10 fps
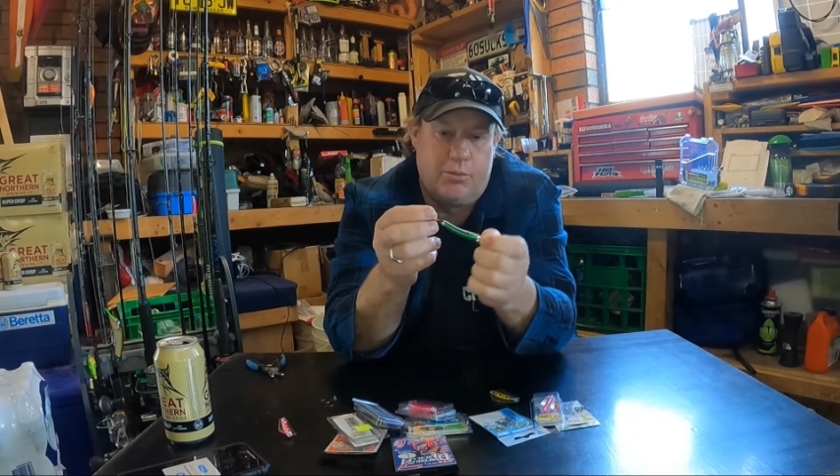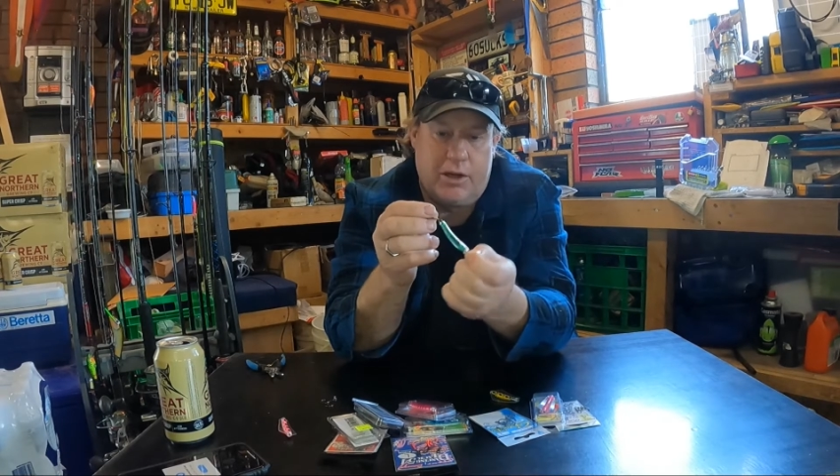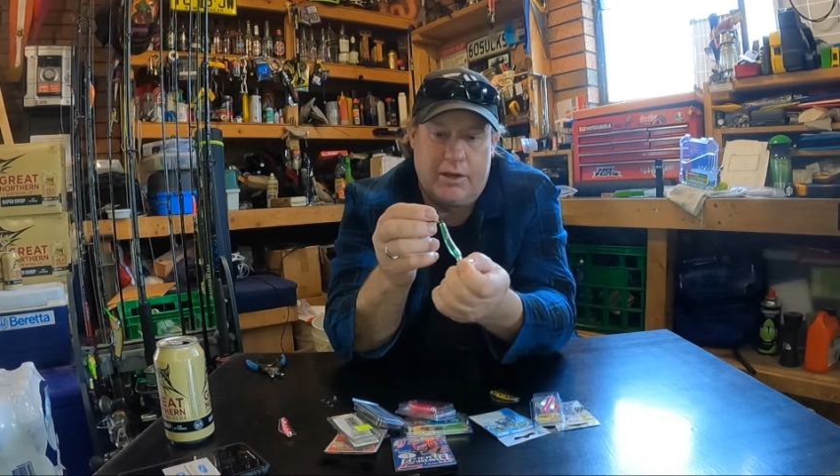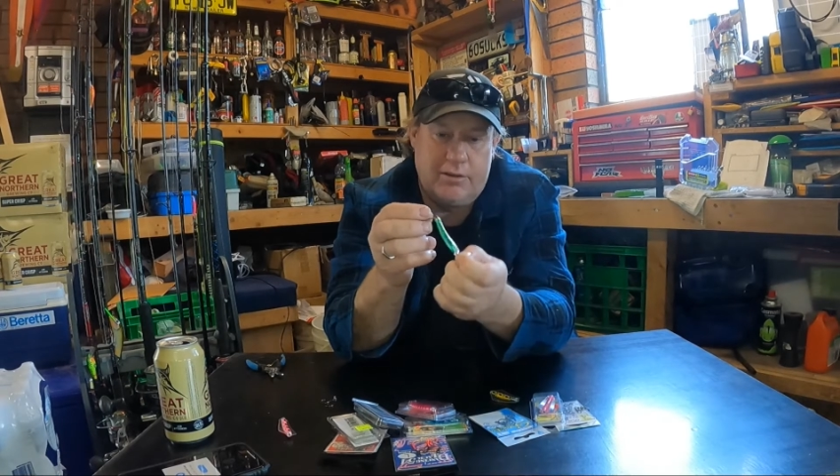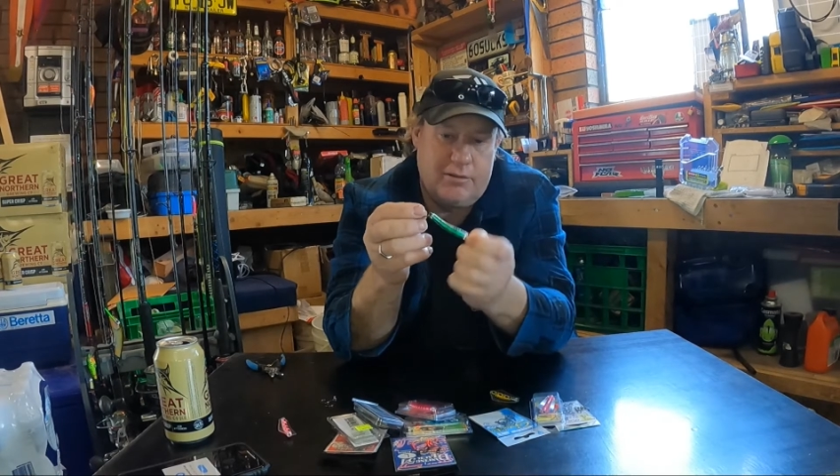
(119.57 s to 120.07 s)

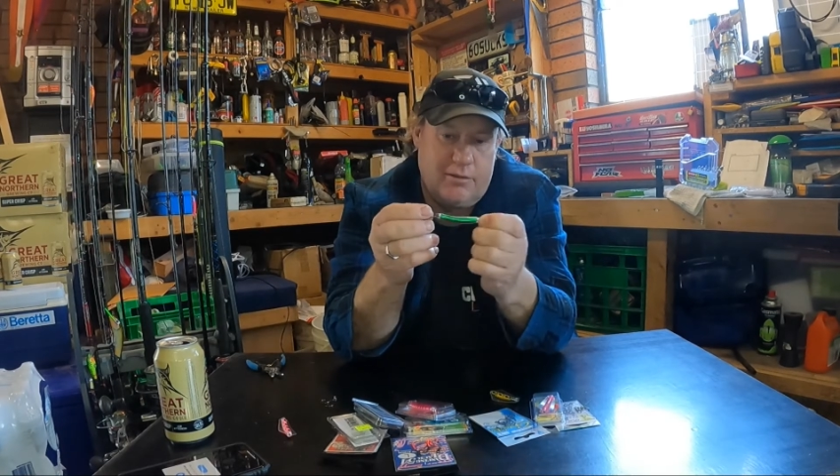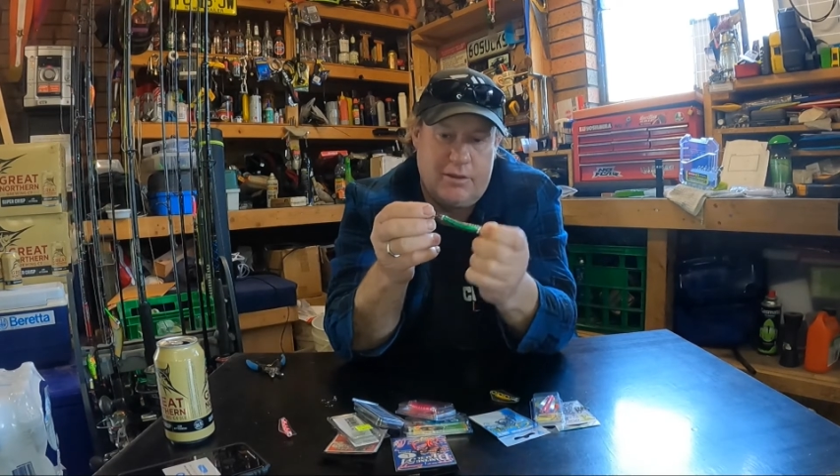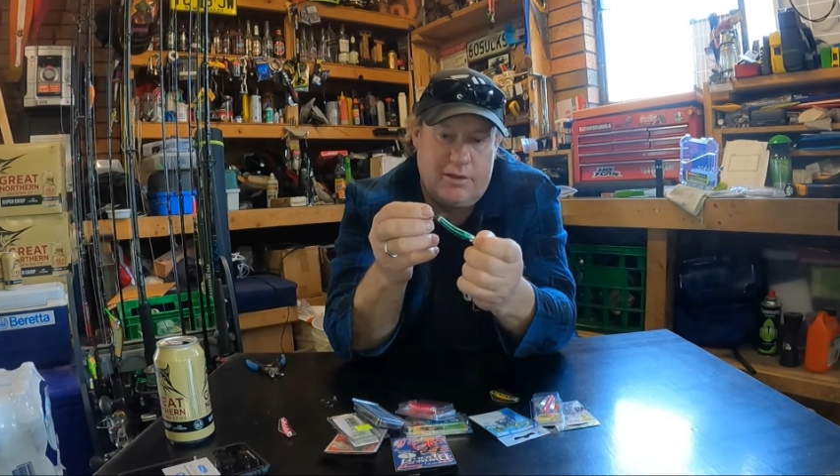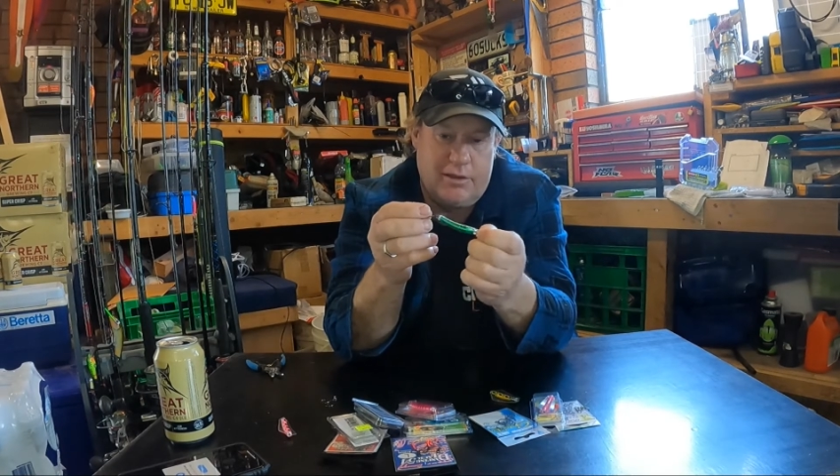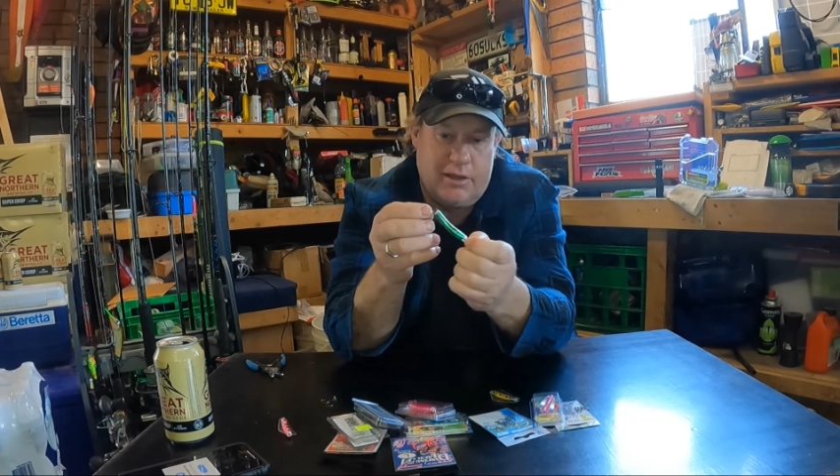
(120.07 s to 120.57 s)
But
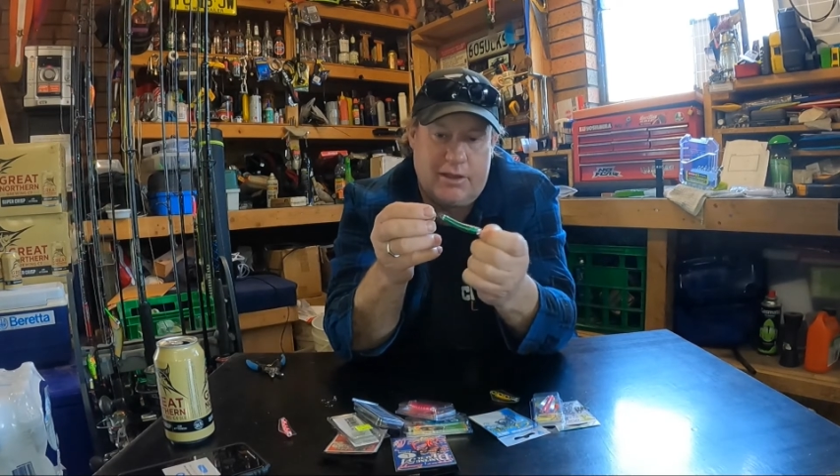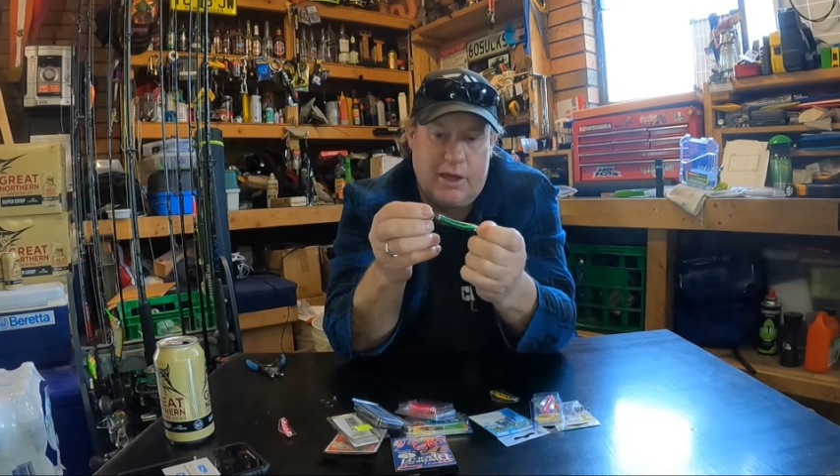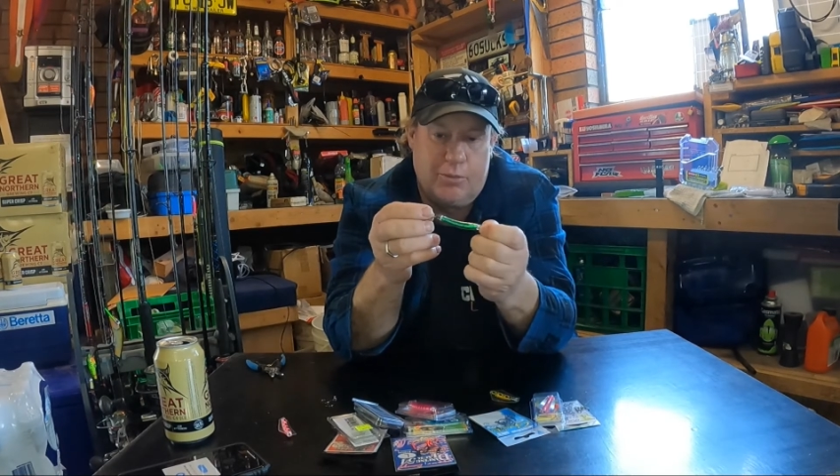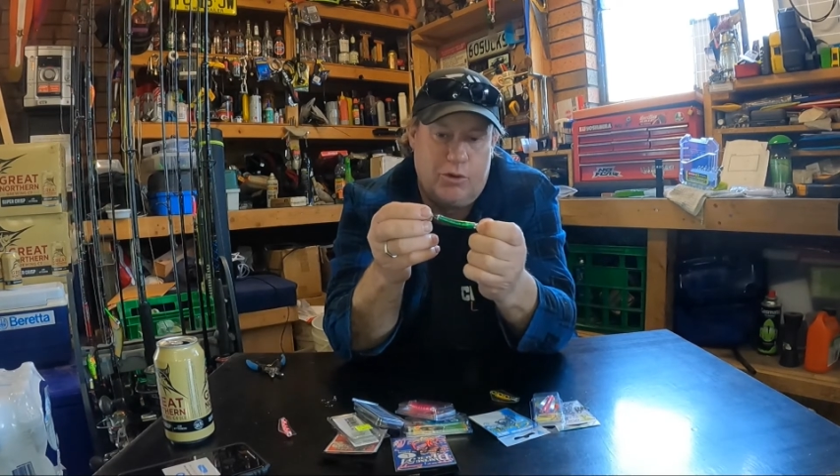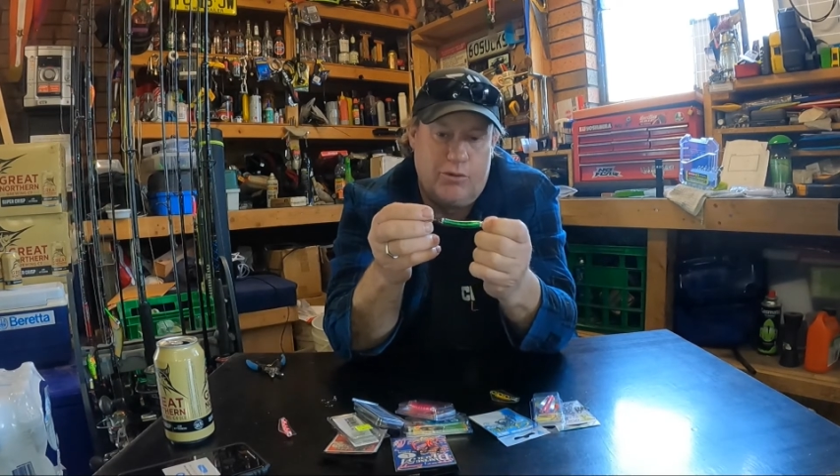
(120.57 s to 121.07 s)
it
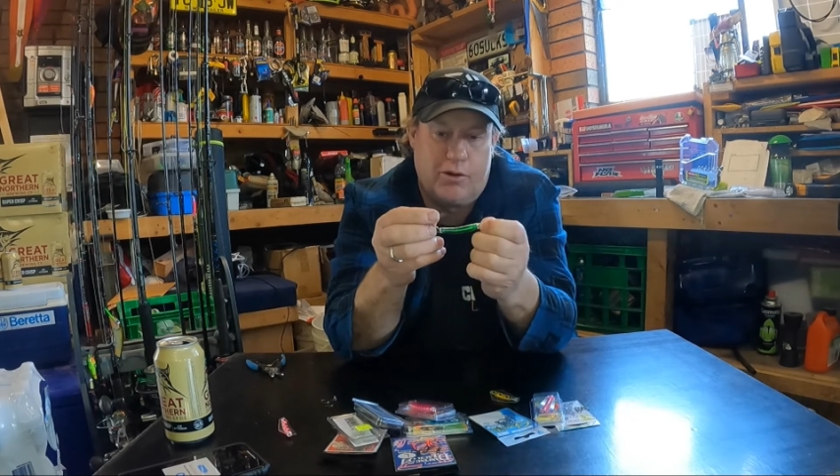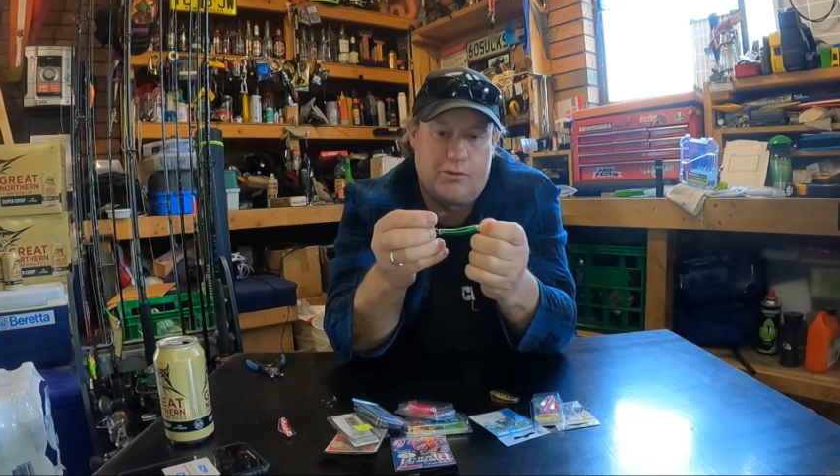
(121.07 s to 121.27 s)
can't move